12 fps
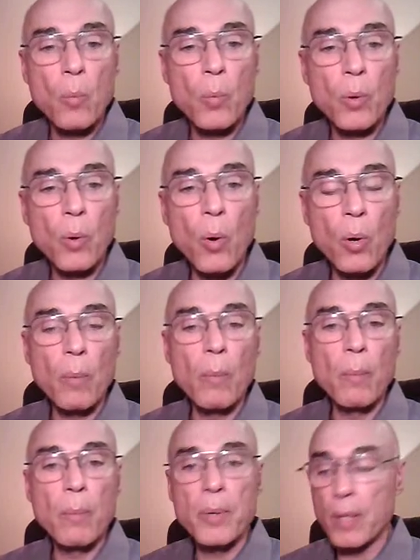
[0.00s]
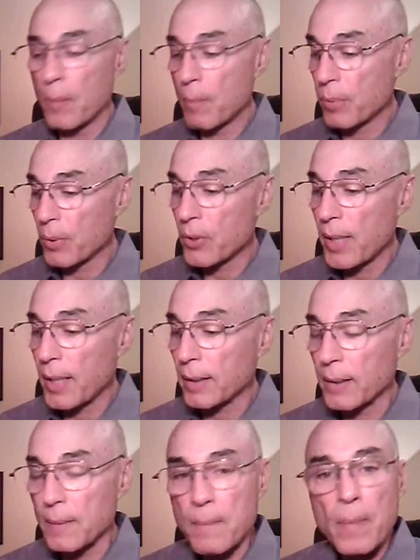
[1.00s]
would all be
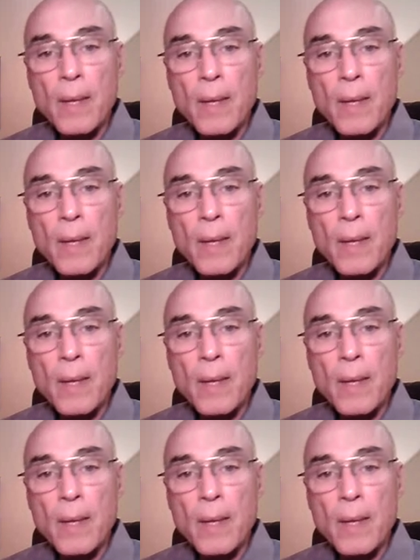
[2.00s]
protected.